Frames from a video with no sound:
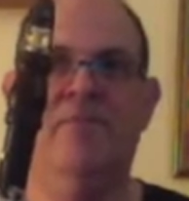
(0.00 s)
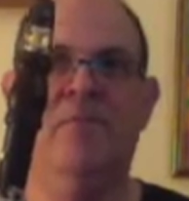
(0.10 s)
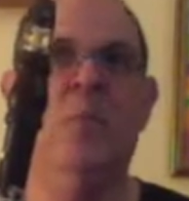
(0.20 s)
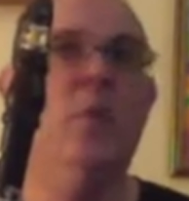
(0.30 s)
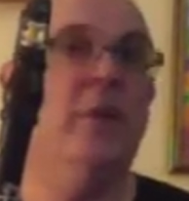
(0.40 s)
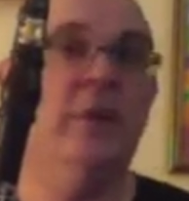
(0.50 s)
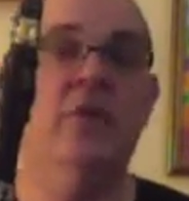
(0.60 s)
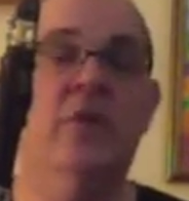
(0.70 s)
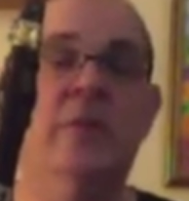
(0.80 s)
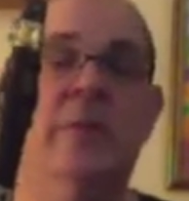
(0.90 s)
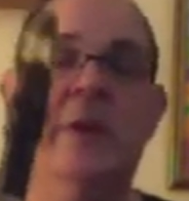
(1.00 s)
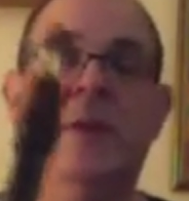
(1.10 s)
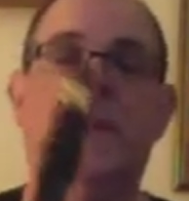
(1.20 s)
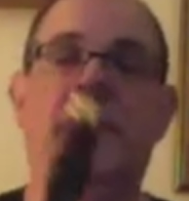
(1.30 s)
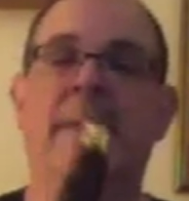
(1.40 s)
where they should be.
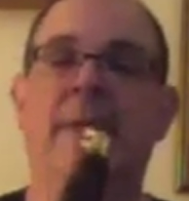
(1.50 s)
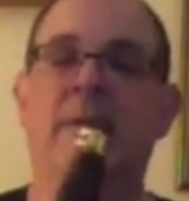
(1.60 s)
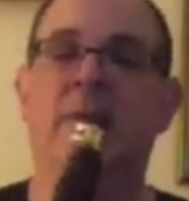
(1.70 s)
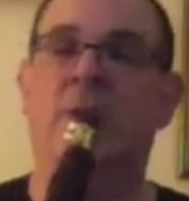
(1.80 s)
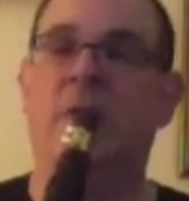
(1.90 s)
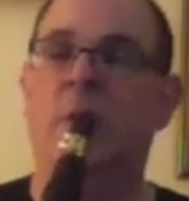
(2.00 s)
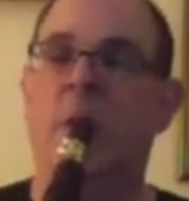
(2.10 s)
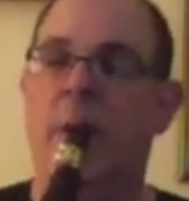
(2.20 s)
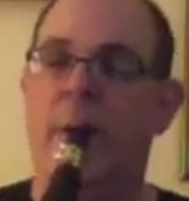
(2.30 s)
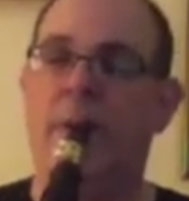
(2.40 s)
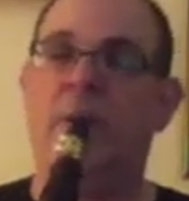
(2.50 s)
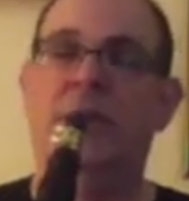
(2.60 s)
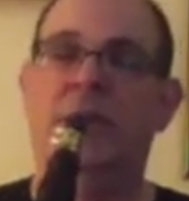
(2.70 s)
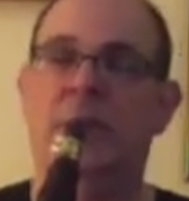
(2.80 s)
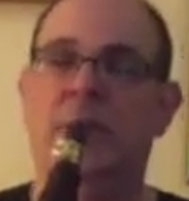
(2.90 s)
So, for
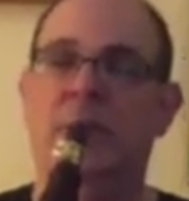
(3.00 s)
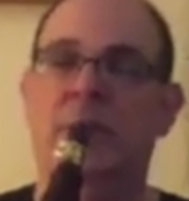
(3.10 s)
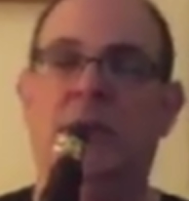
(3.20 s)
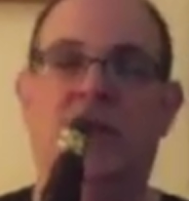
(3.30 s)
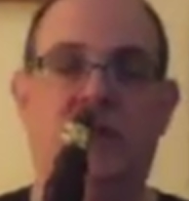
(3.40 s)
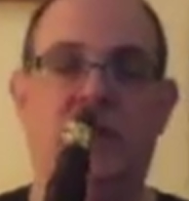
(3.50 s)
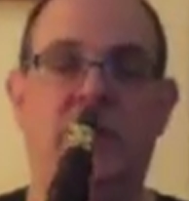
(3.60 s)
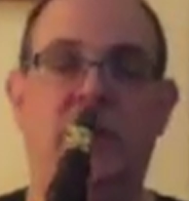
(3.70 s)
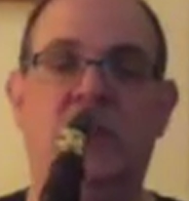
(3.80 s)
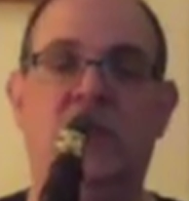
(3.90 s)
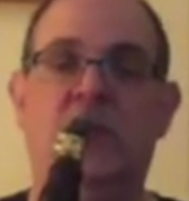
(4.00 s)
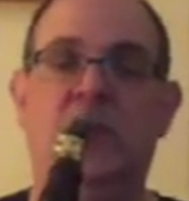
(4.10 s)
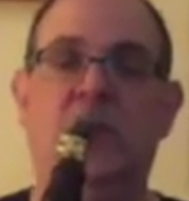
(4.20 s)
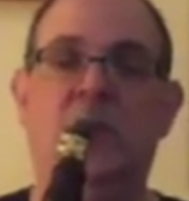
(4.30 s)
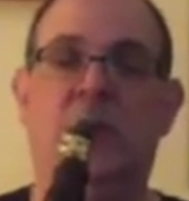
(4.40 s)
instance, I would do this
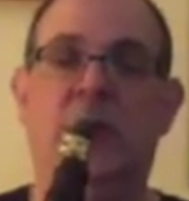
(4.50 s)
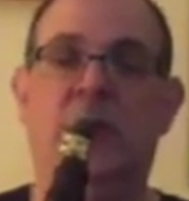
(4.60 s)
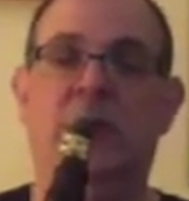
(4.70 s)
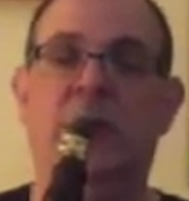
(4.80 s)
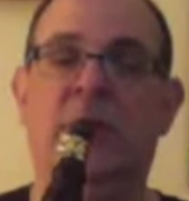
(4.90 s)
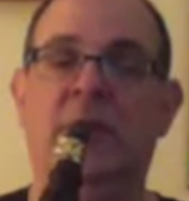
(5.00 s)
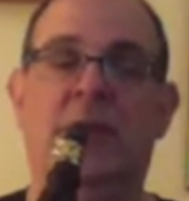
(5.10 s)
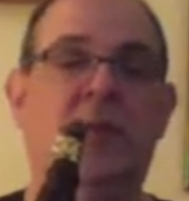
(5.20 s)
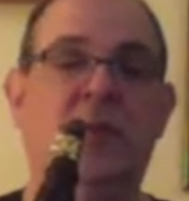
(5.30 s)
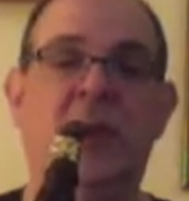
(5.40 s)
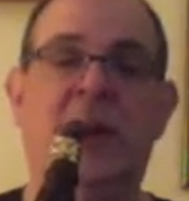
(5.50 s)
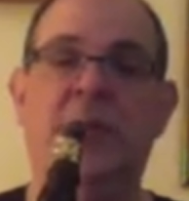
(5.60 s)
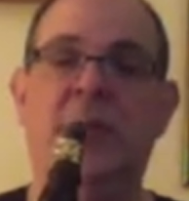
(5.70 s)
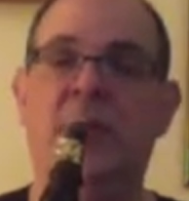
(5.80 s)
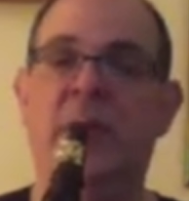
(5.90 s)
exercise and then we'd
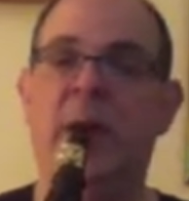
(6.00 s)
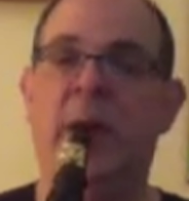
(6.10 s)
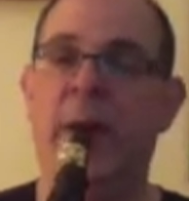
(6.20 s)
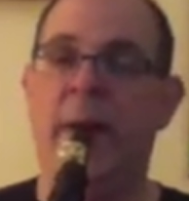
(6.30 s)
have me play it.